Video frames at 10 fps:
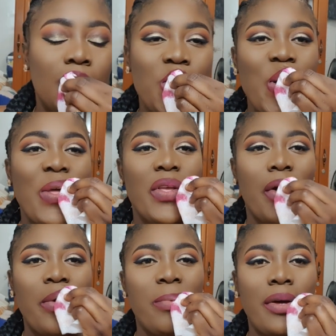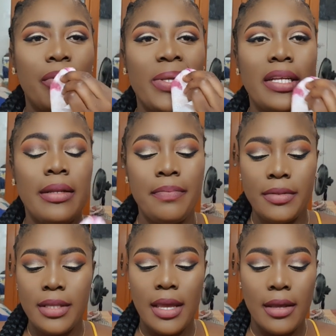see what I'm talking about with the
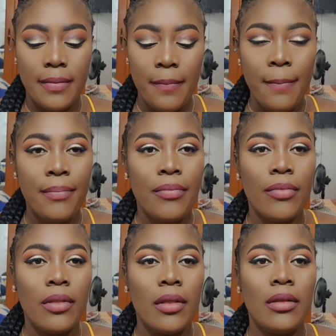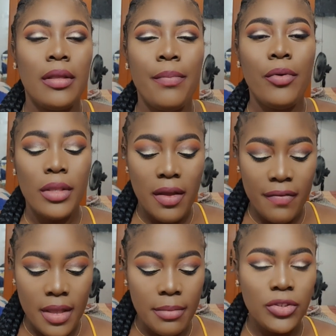lipstick? The both
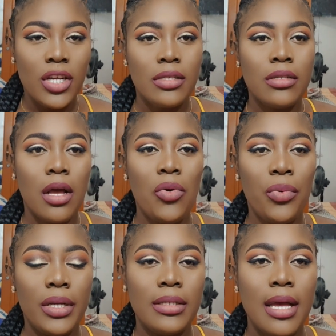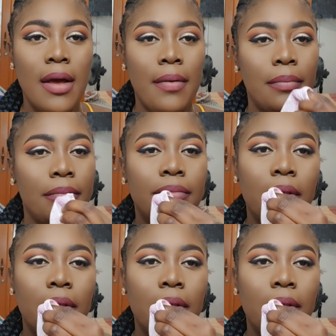of them just now was that